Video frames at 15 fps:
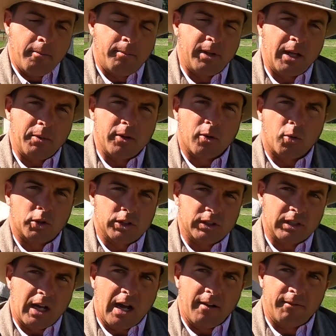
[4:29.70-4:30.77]
play with the horse's
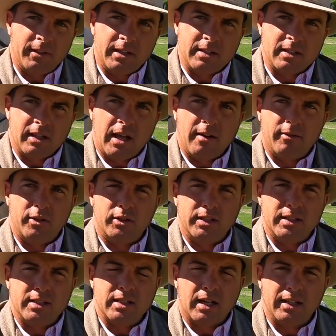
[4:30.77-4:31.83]
confidence level
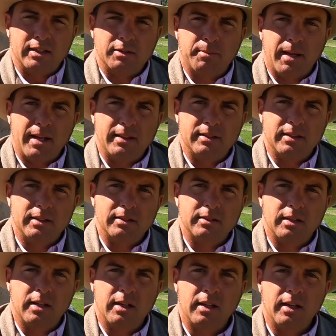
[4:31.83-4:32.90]
in tight
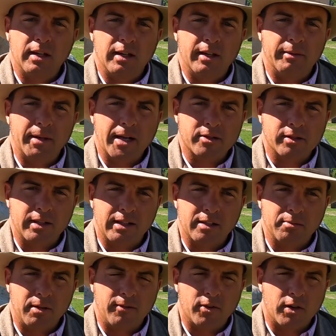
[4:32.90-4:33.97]
spaces. Naturally, they
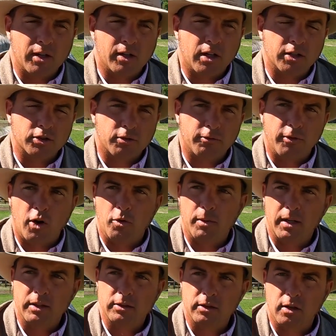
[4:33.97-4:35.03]
can be very
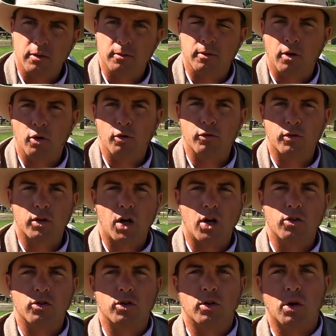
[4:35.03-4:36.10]
claustrophobic, so over,
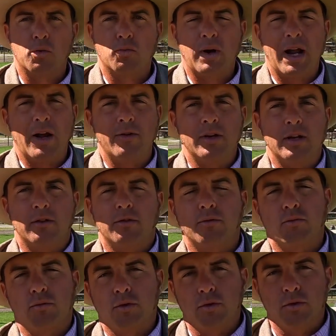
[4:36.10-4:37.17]
under, around, and
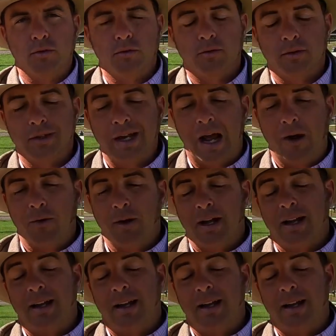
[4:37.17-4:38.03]
through. Now,